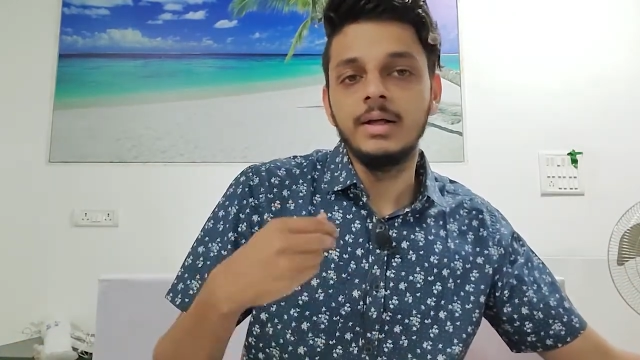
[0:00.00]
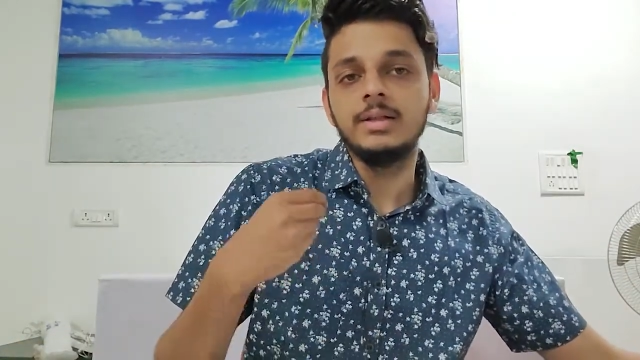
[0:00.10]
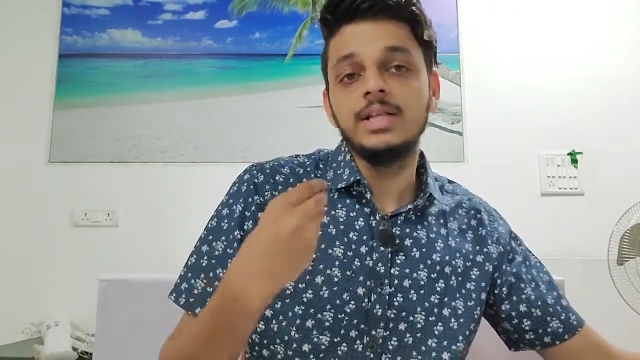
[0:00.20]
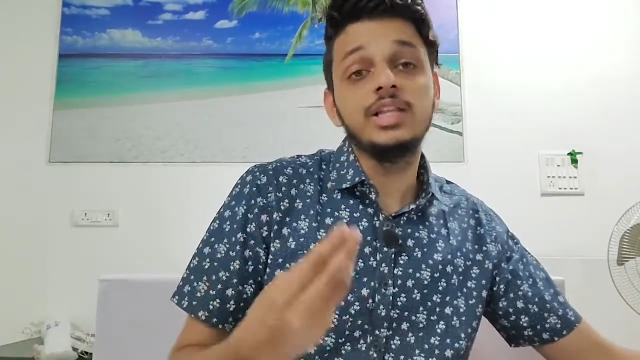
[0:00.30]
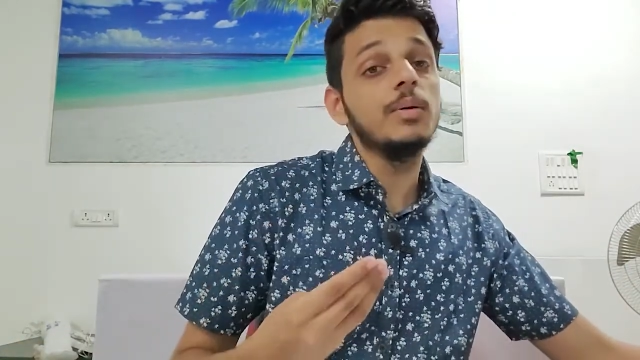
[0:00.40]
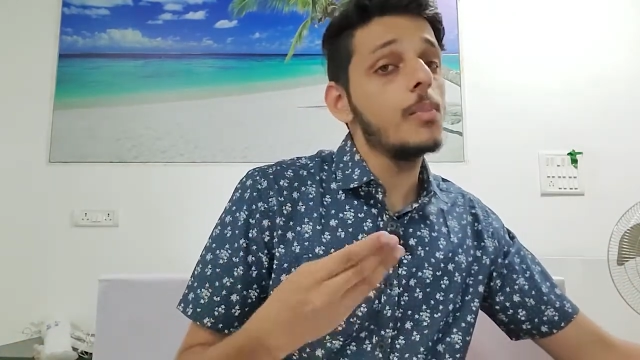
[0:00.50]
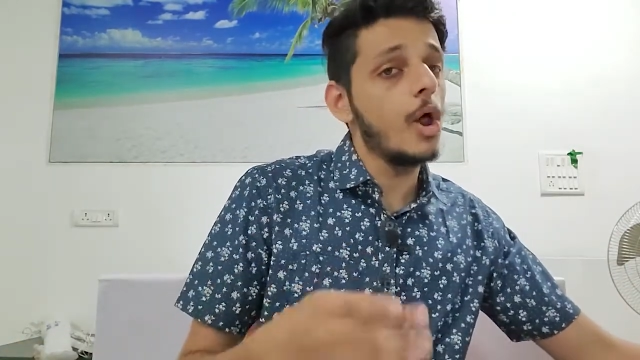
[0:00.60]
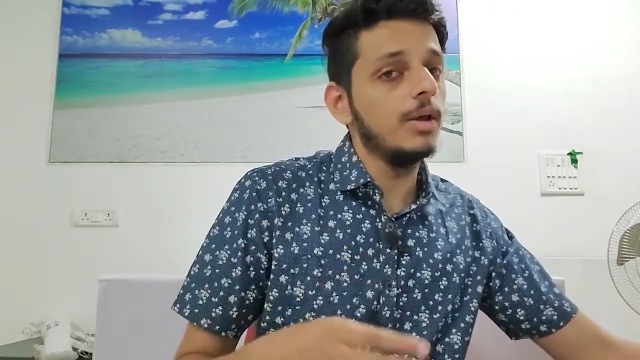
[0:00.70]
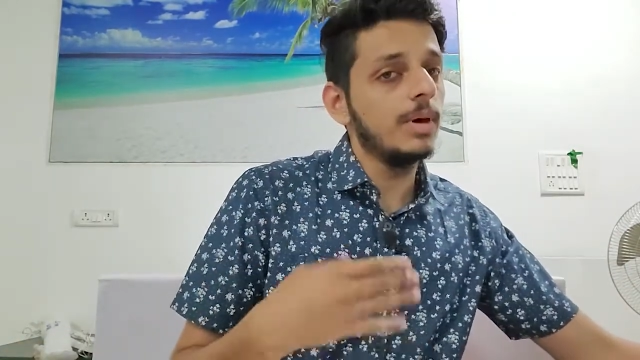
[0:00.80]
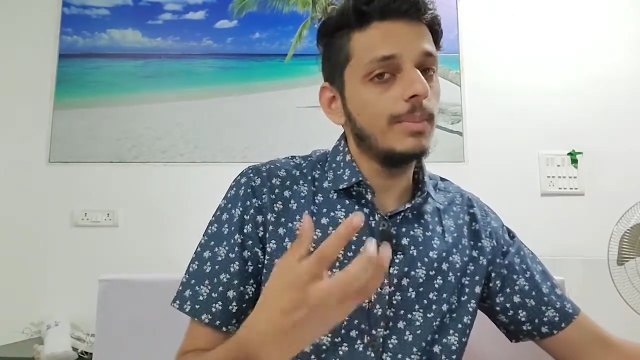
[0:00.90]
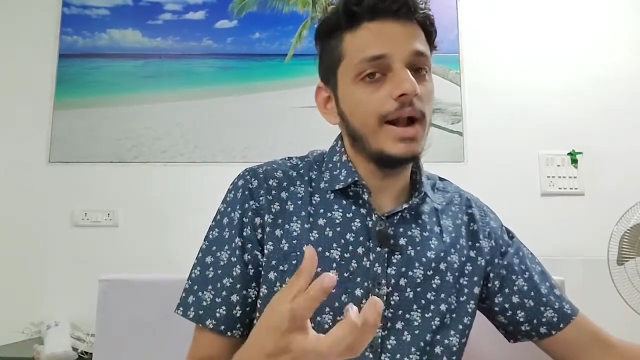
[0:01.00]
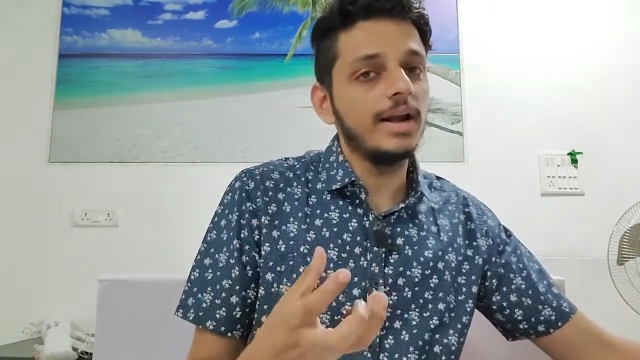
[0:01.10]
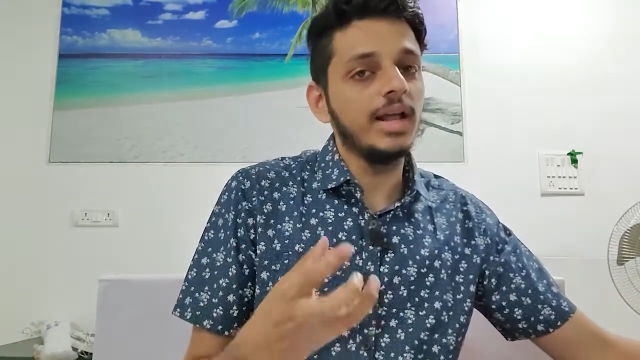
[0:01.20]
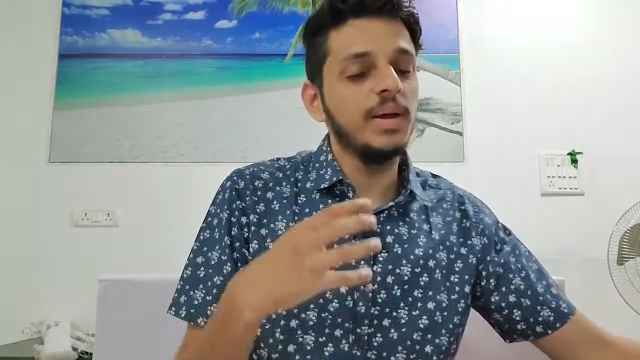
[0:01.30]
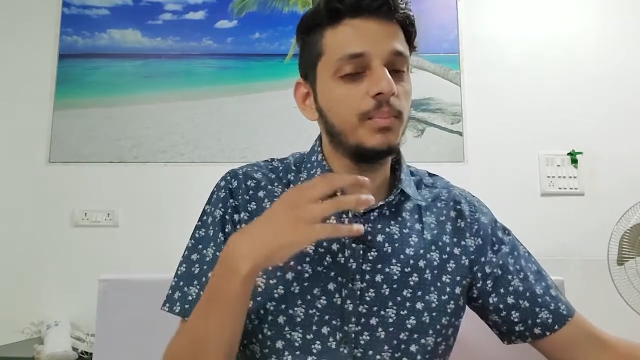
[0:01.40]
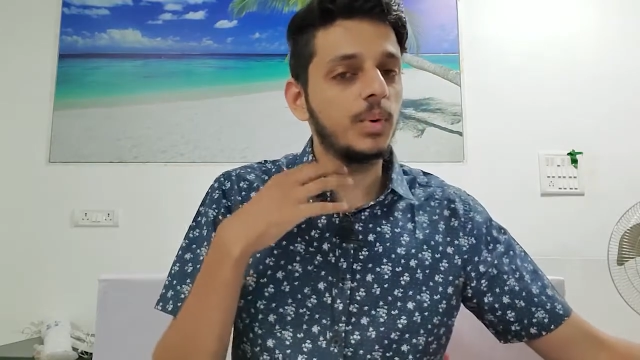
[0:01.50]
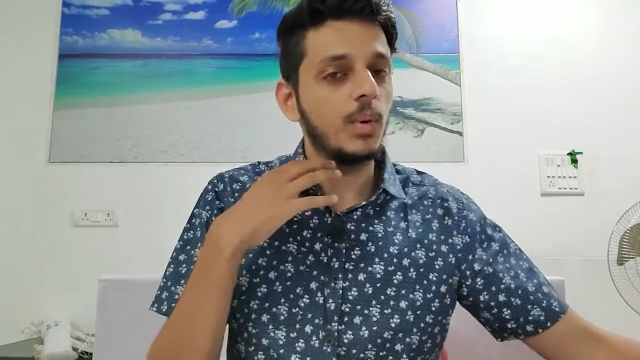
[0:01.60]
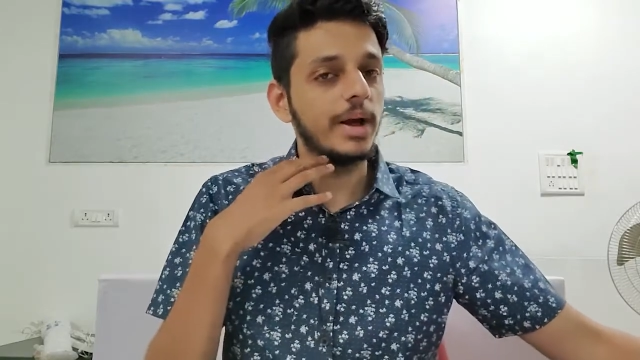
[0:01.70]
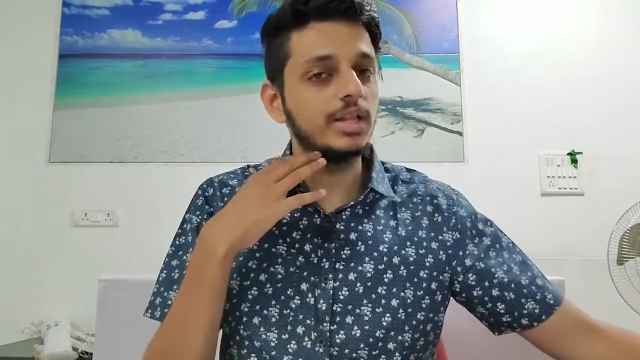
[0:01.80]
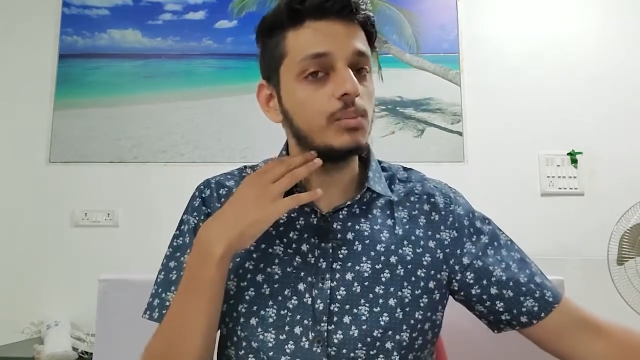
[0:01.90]
the lithium polymer battery
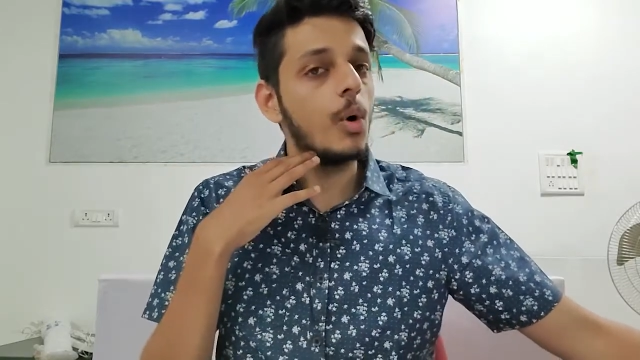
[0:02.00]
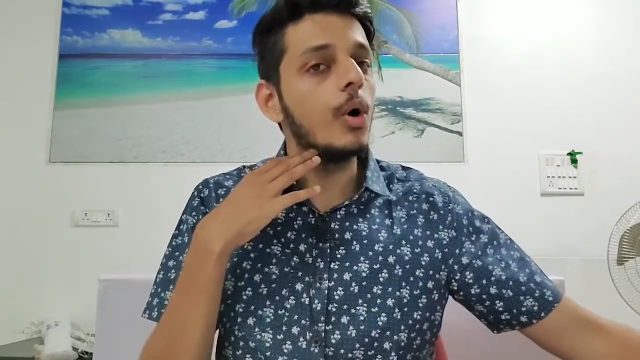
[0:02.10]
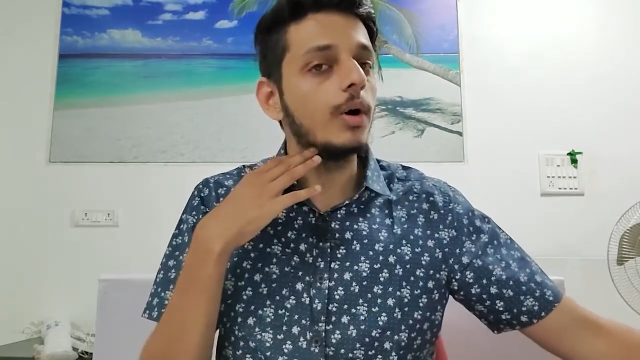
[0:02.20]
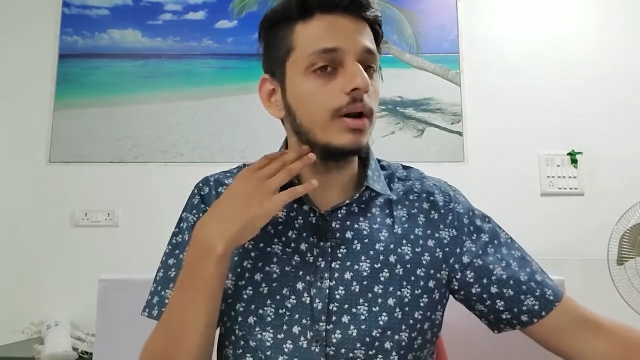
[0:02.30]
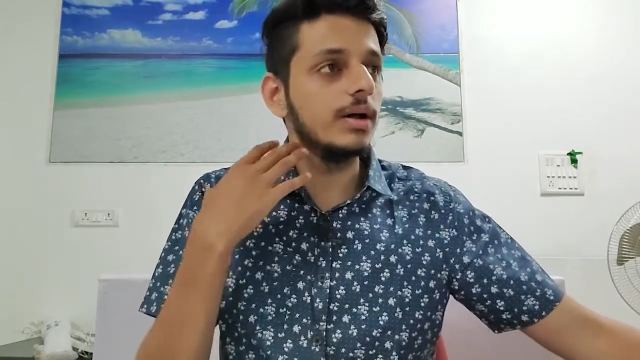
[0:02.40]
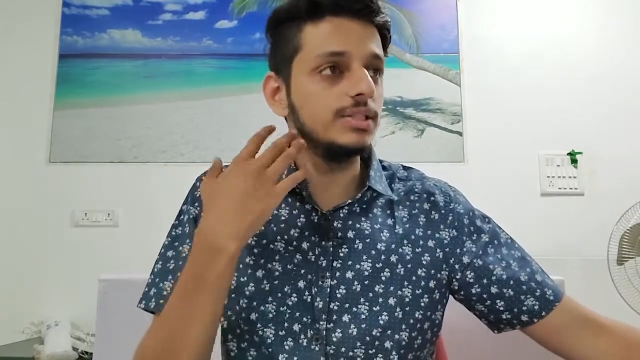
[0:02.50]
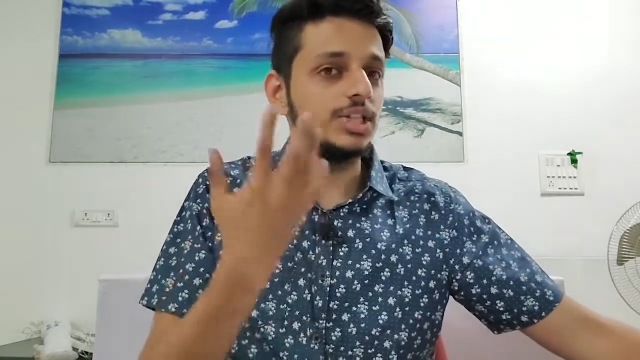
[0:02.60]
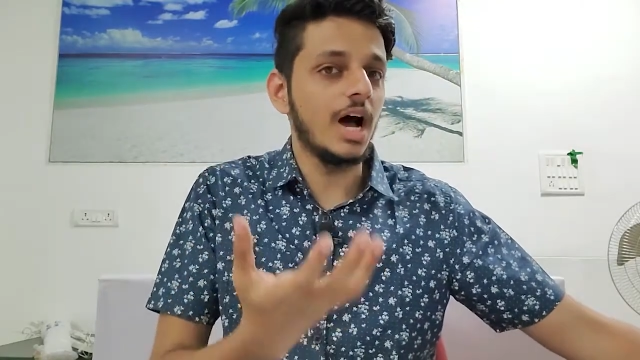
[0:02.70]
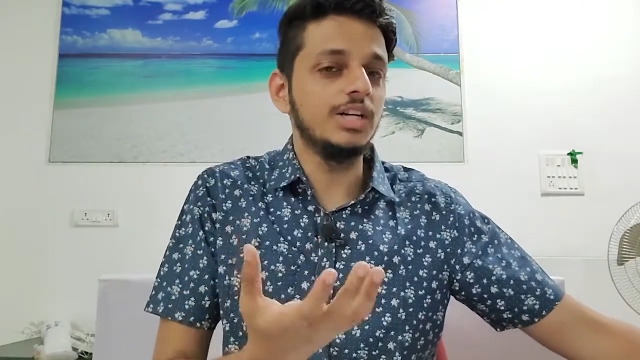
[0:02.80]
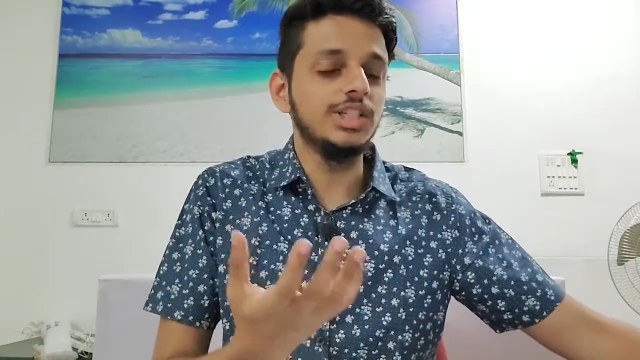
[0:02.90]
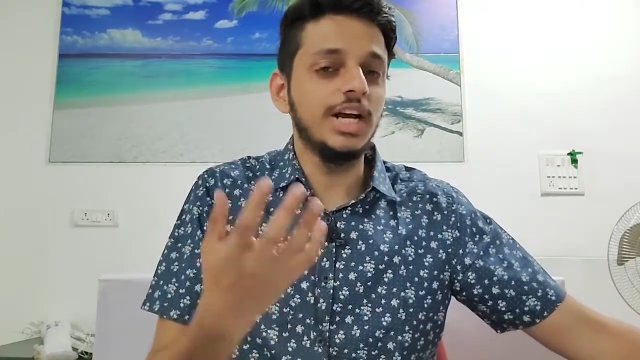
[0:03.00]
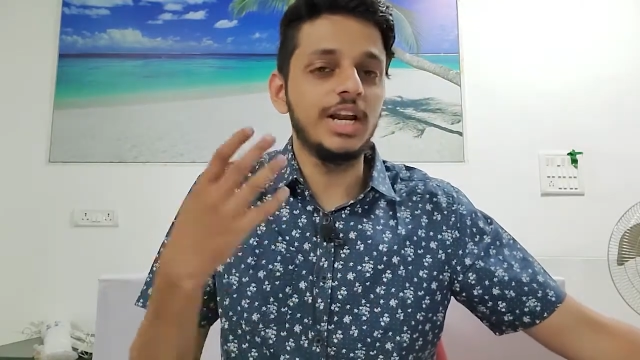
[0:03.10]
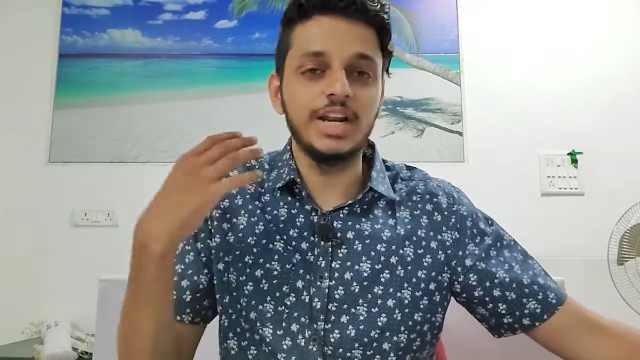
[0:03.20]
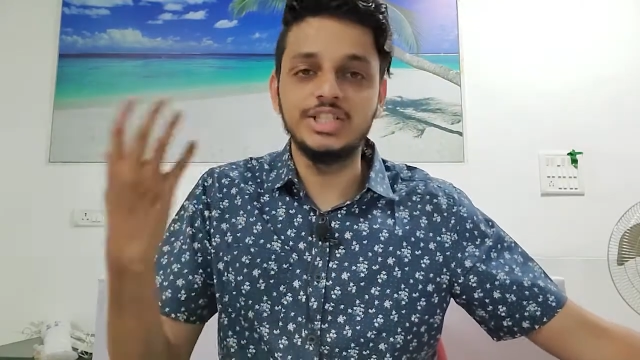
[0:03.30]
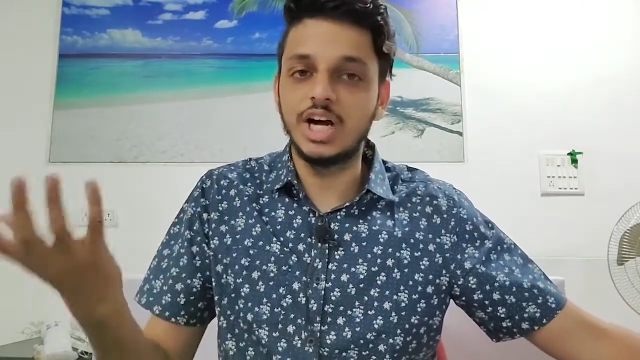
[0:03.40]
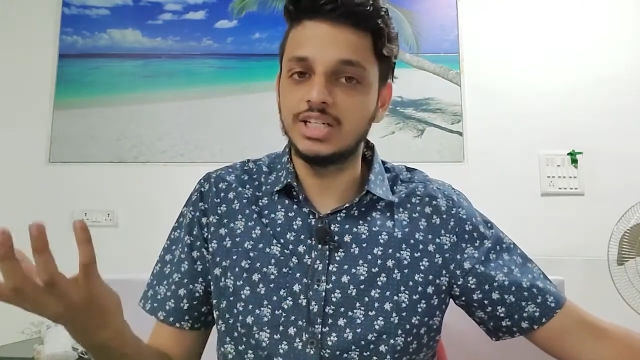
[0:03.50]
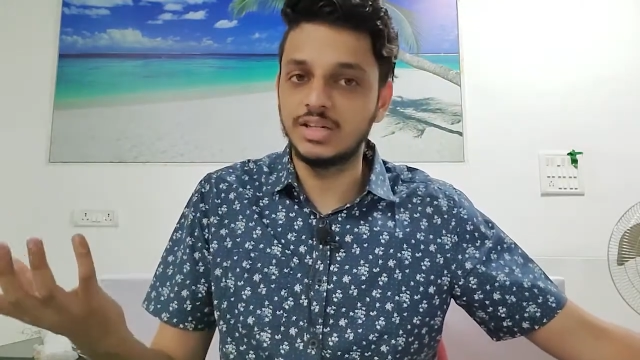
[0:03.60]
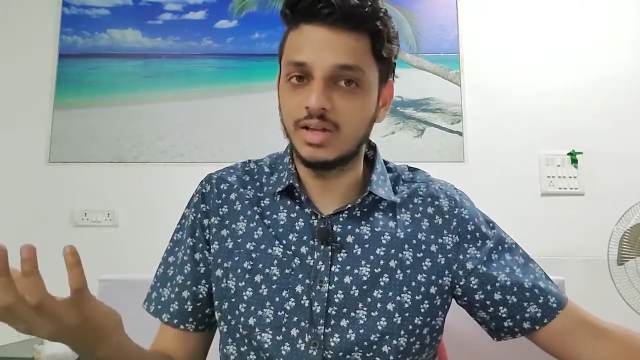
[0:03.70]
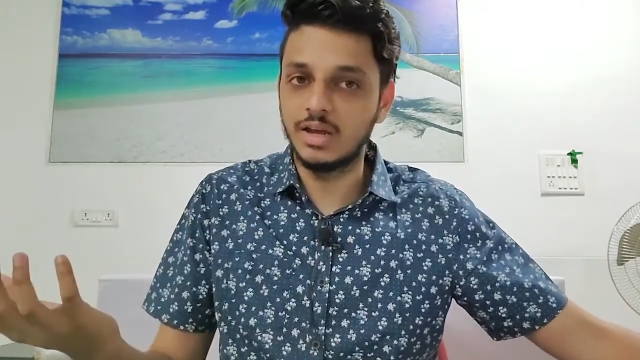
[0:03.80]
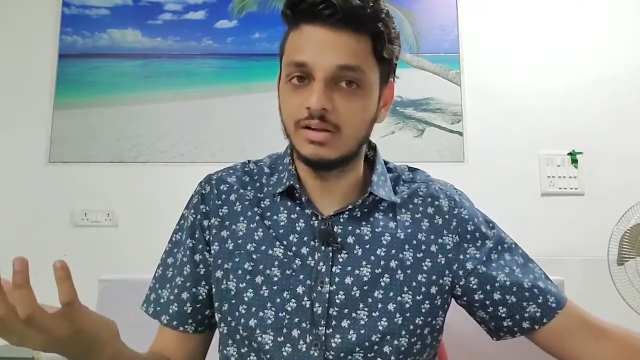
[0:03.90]
provides more charging and recharging
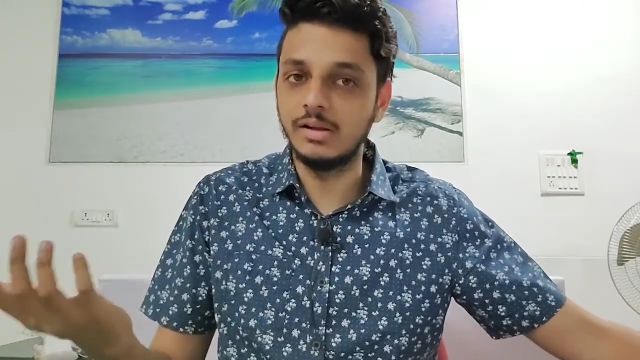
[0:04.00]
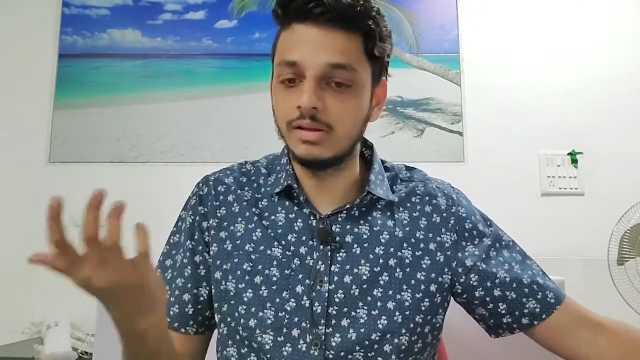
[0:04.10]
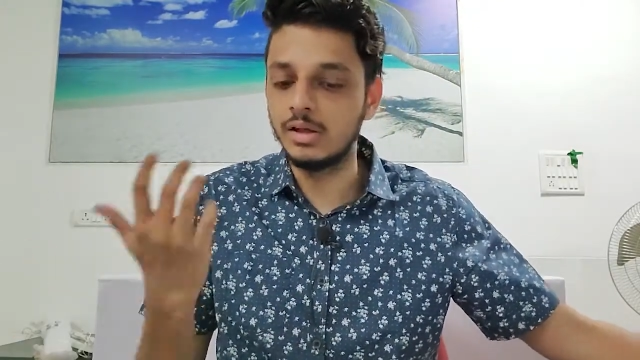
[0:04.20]
cycles.